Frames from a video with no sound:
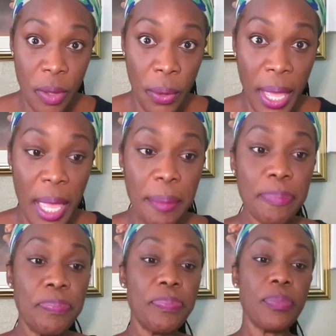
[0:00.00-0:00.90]
Okay,
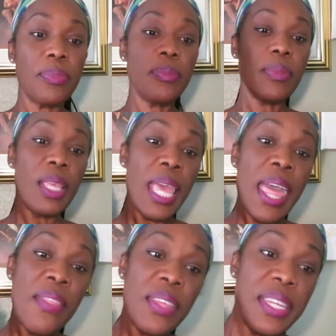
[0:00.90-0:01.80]

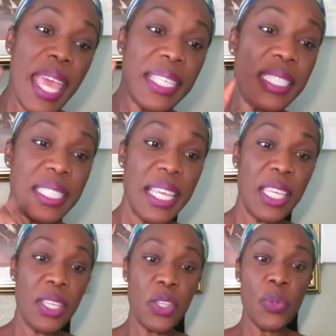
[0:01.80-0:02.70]
the next
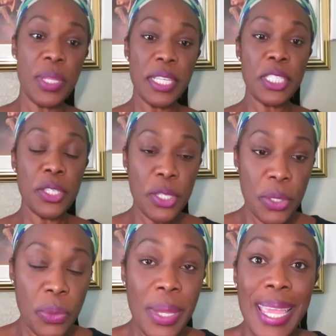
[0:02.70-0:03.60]
thing you need to
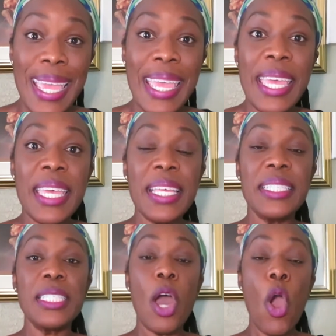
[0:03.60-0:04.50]
do
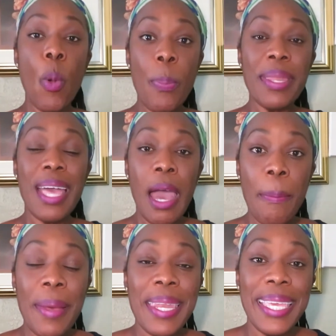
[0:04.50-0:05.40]
is open
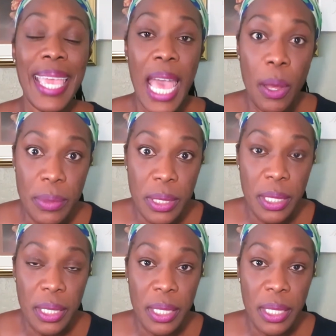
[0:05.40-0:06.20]
up an account.